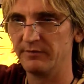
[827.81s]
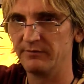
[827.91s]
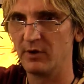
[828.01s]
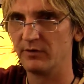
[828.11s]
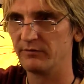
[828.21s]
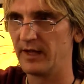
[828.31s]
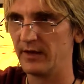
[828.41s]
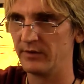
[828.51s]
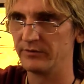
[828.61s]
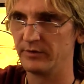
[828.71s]
If it falls
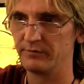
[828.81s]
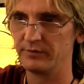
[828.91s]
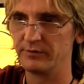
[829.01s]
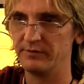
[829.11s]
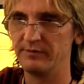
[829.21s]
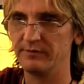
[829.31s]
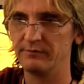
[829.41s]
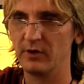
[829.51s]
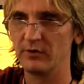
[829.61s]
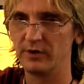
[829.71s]
flat on a surface, or even if
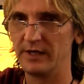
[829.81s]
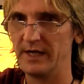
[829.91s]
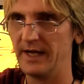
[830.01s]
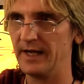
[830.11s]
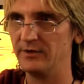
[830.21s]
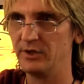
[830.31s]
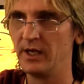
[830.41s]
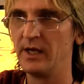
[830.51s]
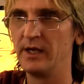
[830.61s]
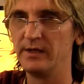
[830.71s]
it falls on an edge,
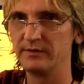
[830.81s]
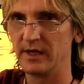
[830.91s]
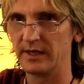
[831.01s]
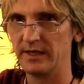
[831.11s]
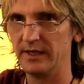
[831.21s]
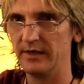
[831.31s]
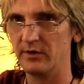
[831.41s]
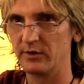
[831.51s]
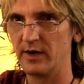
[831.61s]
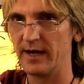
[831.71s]
it's not going to hit
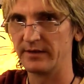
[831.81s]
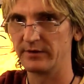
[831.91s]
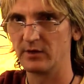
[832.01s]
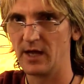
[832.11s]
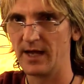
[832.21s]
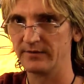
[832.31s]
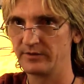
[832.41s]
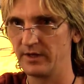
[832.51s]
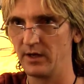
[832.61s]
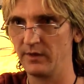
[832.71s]
or crack the
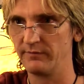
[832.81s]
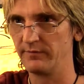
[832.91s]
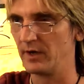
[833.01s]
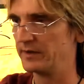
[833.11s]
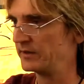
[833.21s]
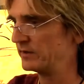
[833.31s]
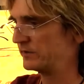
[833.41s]
glass on the front.